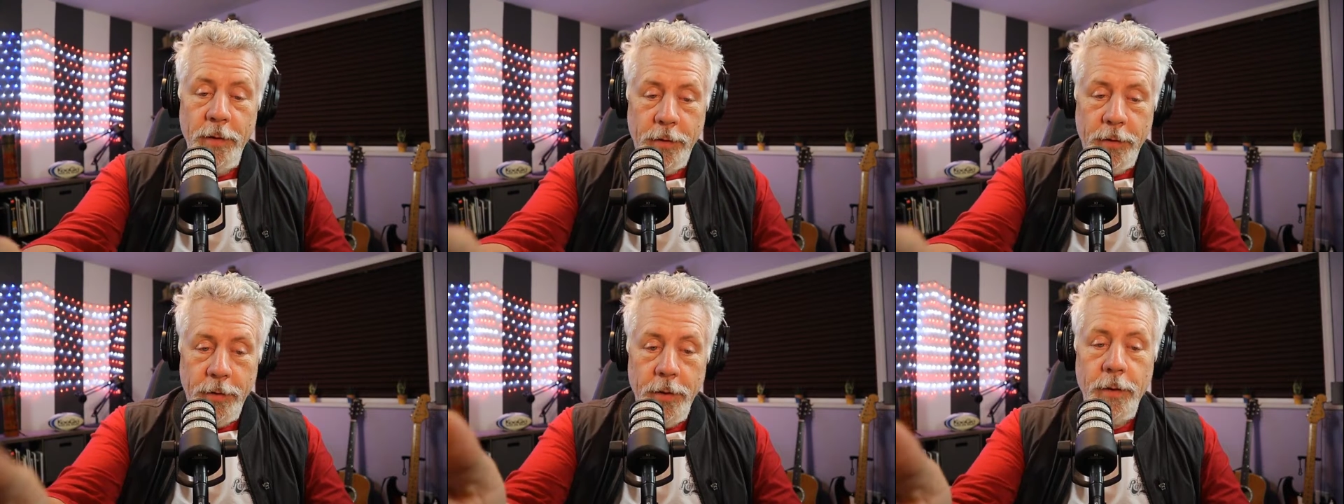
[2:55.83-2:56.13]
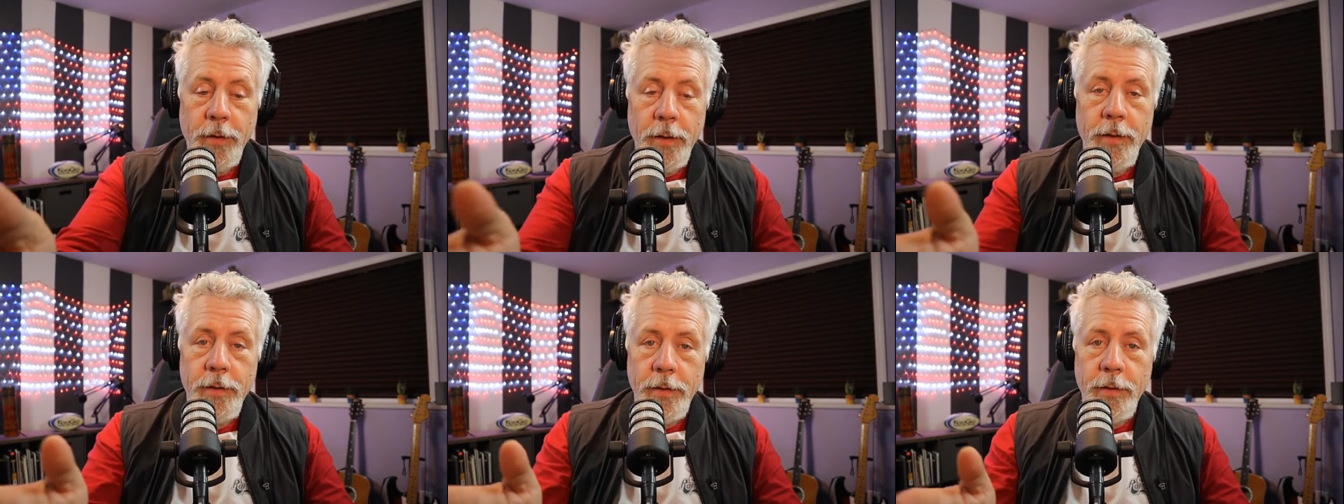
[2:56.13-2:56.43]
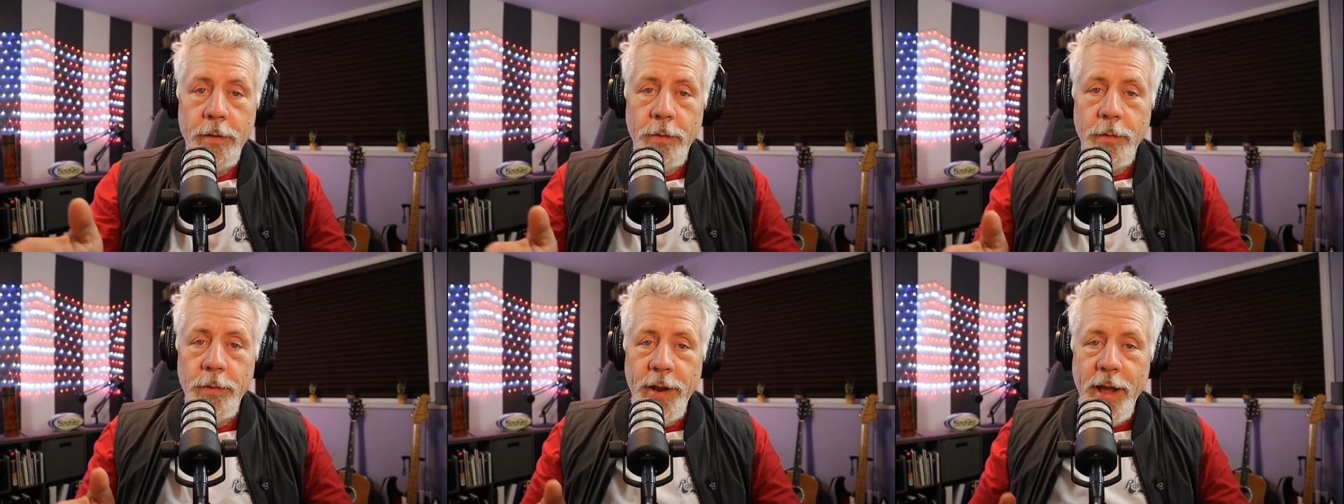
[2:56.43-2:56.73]
you're going to
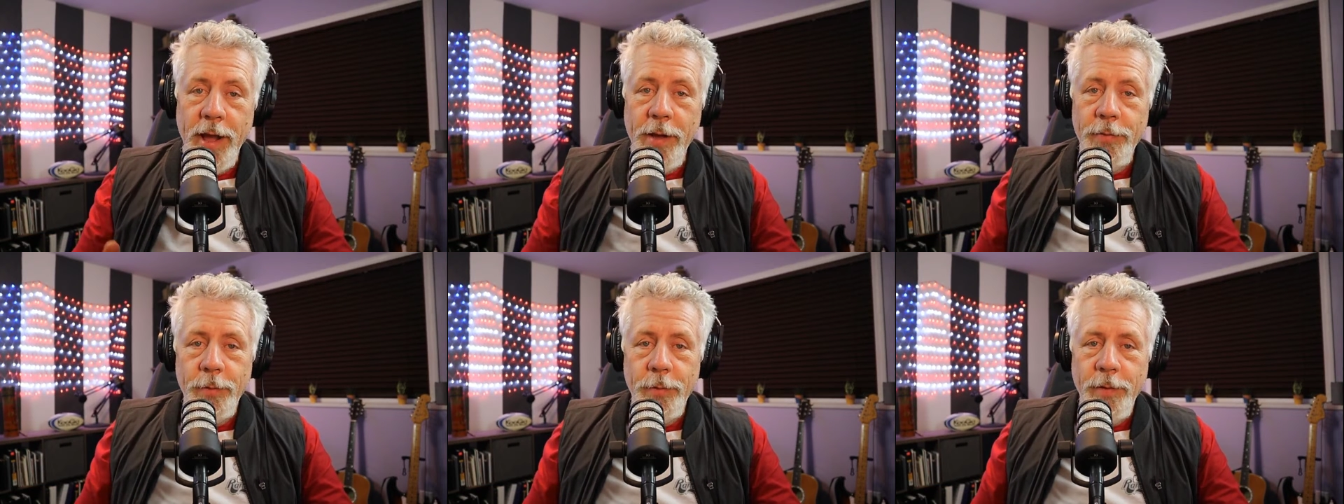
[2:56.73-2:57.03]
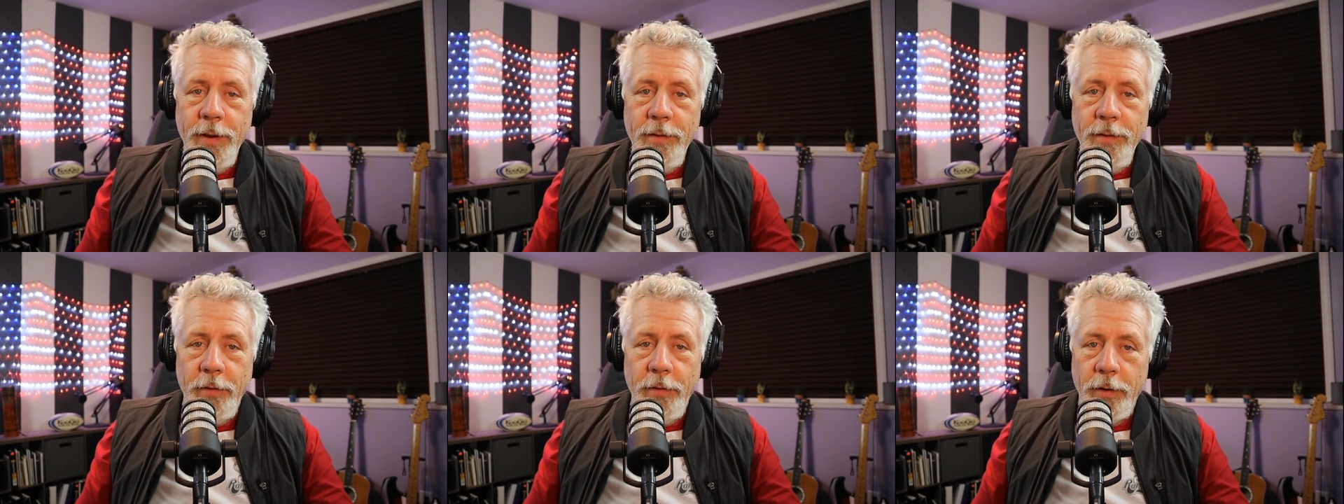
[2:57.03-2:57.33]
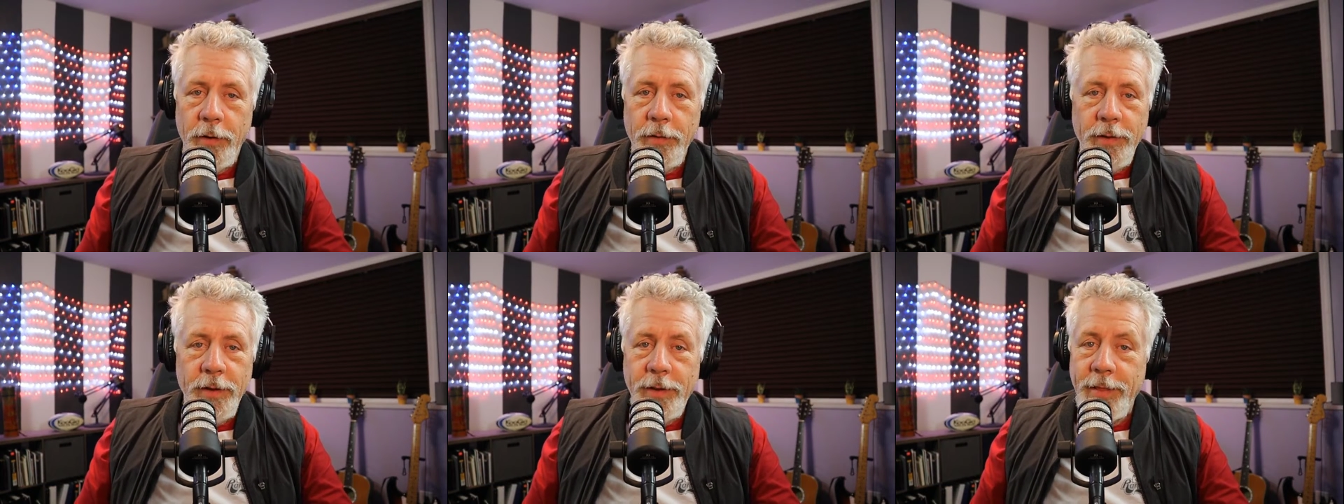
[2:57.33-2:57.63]
go down the river.
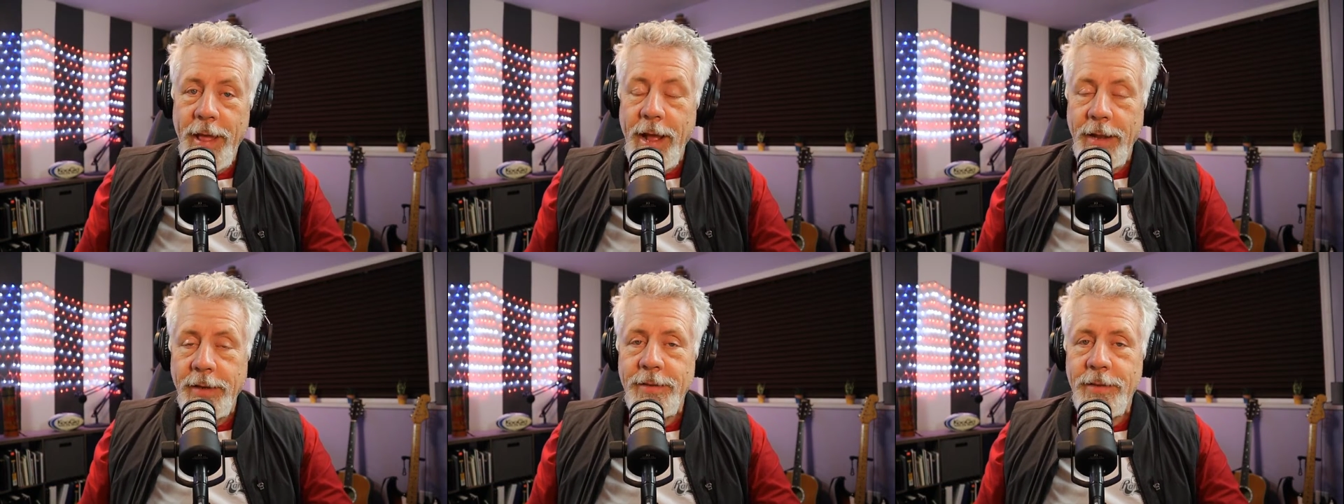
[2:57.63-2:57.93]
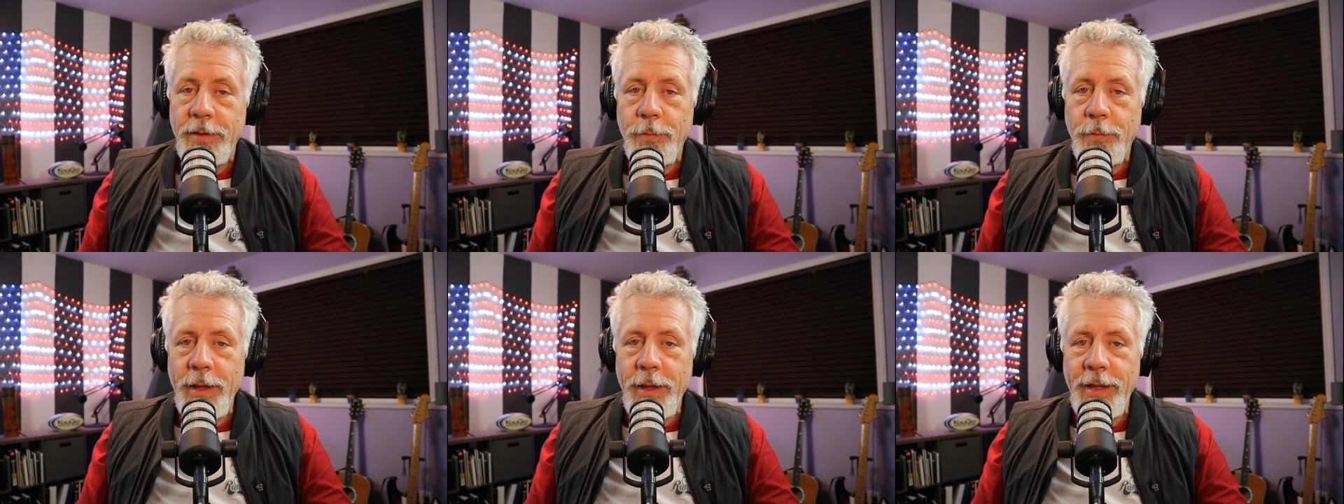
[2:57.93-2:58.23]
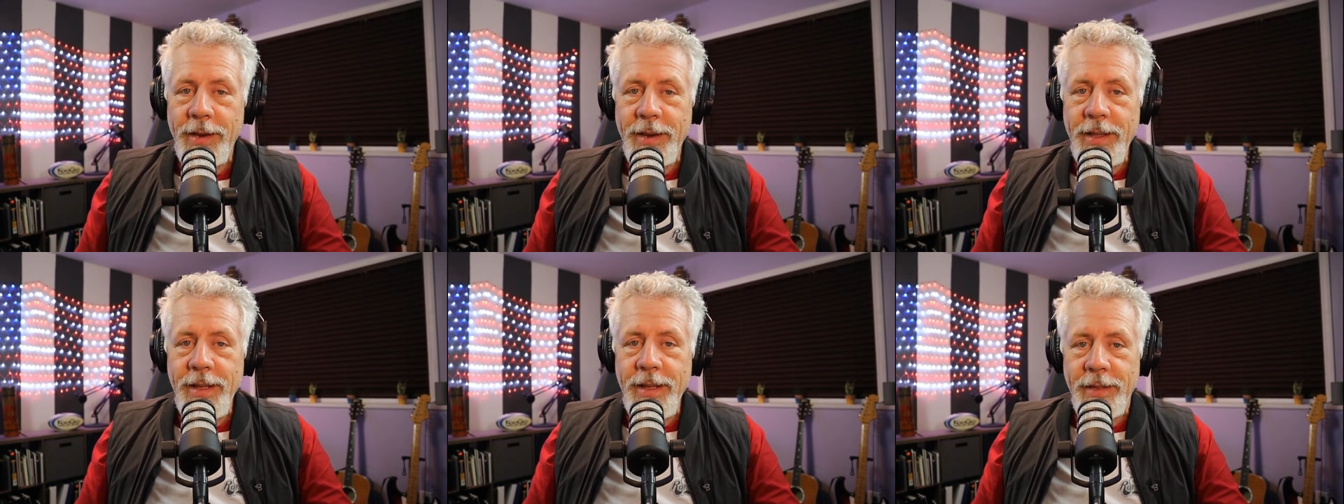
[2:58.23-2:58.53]
That's the
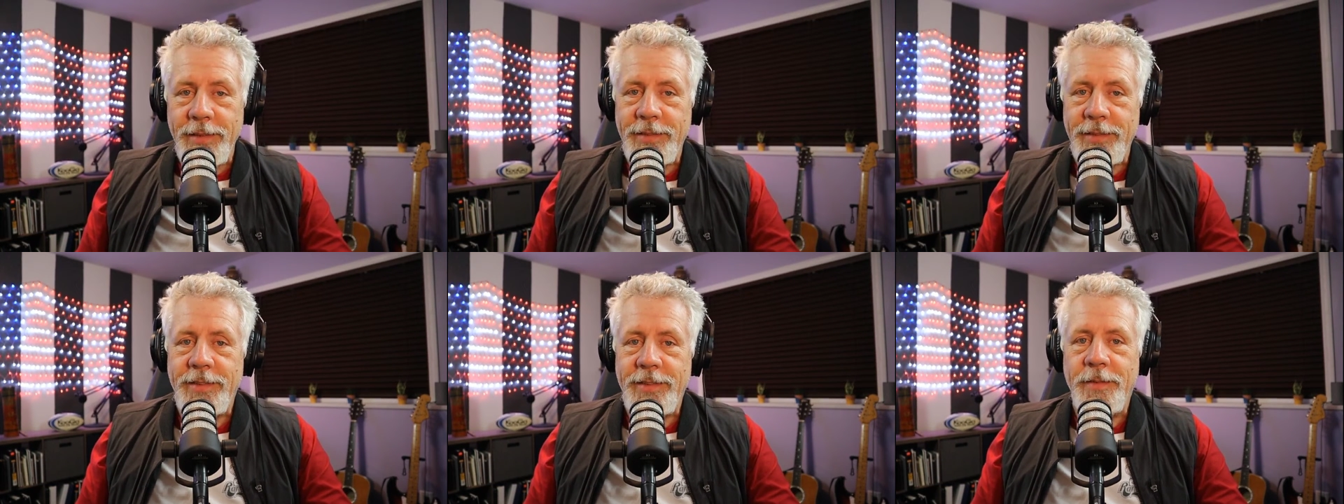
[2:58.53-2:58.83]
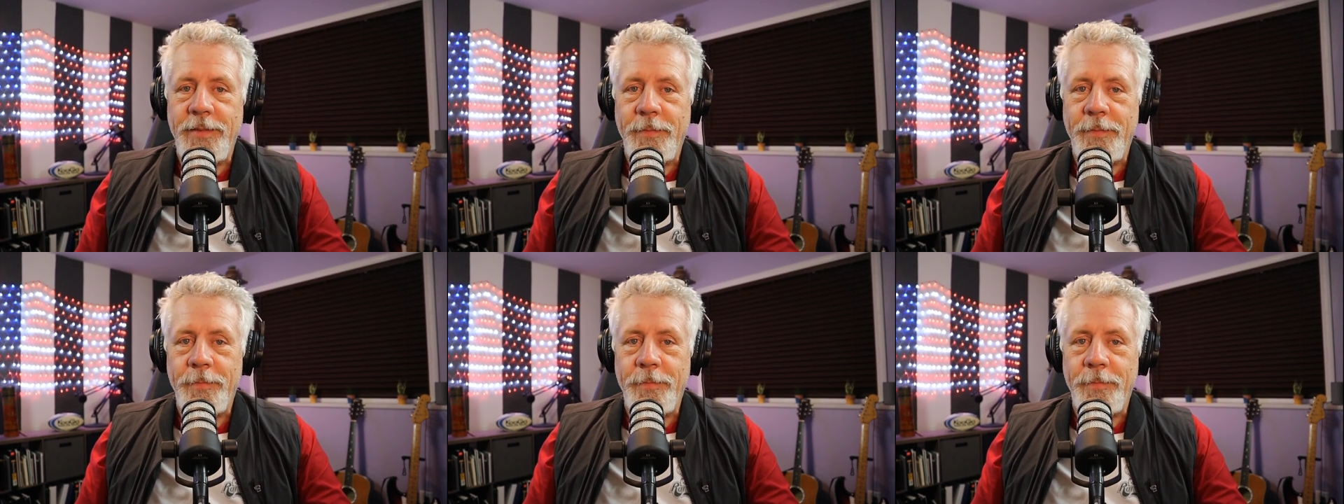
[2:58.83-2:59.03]
way it is.